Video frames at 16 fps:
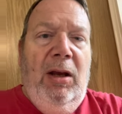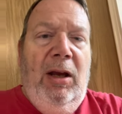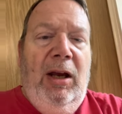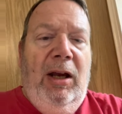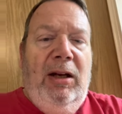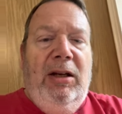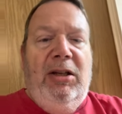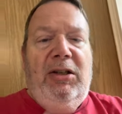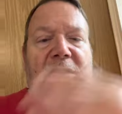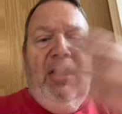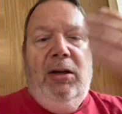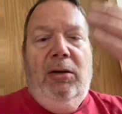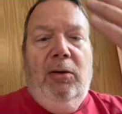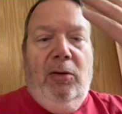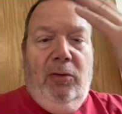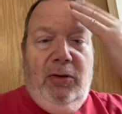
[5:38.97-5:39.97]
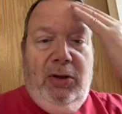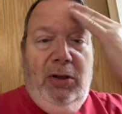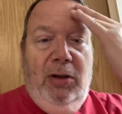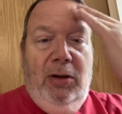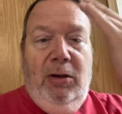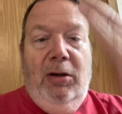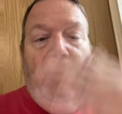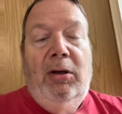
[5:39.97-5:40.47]
And he signals
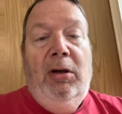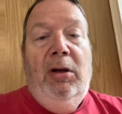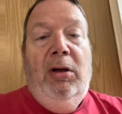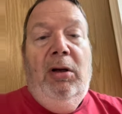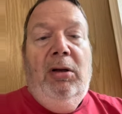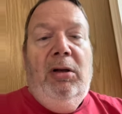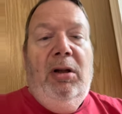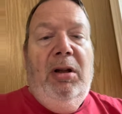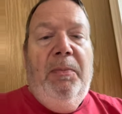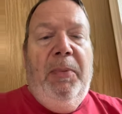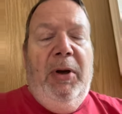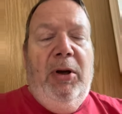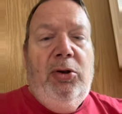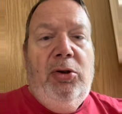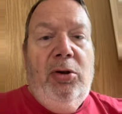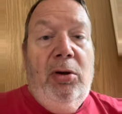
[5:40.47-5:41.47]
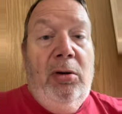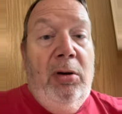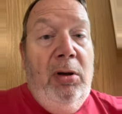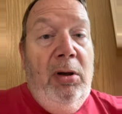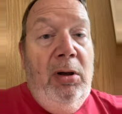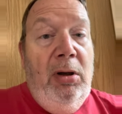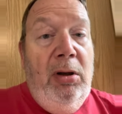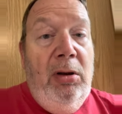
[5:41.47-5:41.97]
to the pitcher
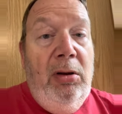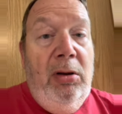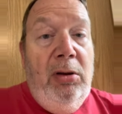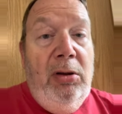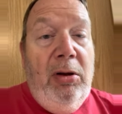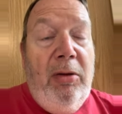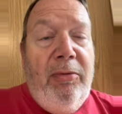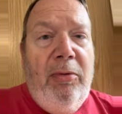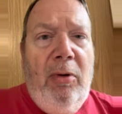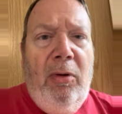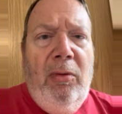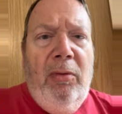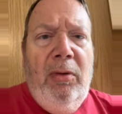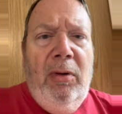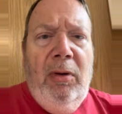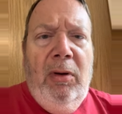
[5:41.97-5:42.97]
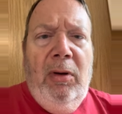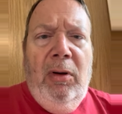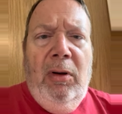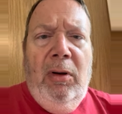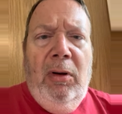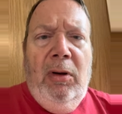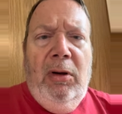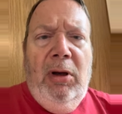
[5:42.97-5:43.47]
to throw
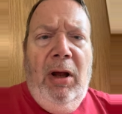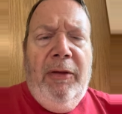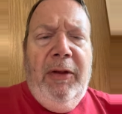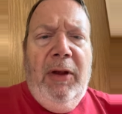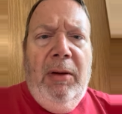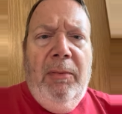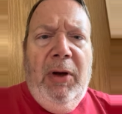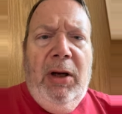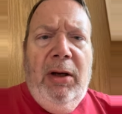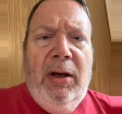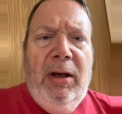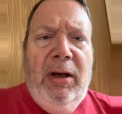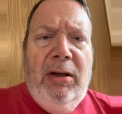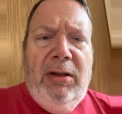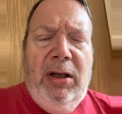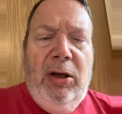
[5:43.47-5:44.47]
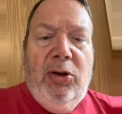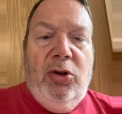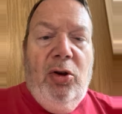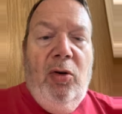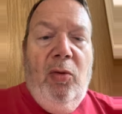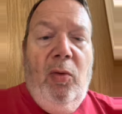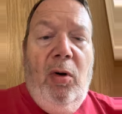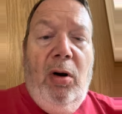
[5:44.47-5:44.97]
nothing but an
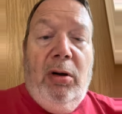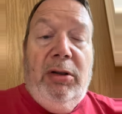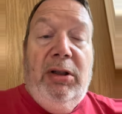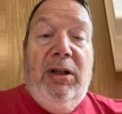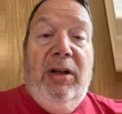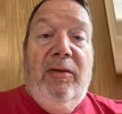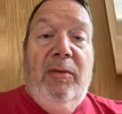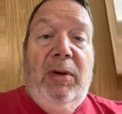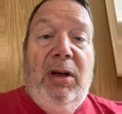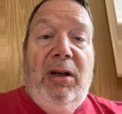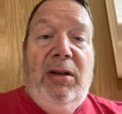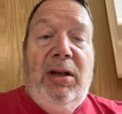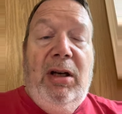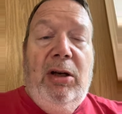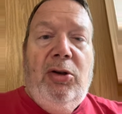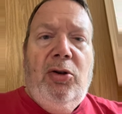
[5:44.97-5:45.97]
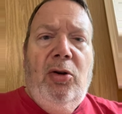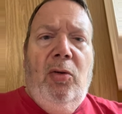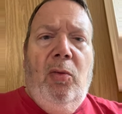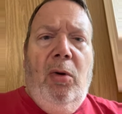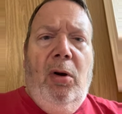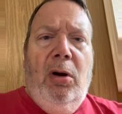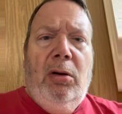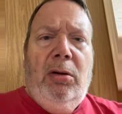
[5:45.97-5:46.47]
intentional walk, to give him an intentional
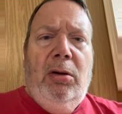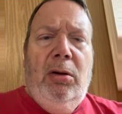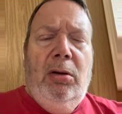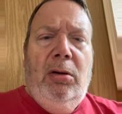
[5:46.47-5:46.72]
walk.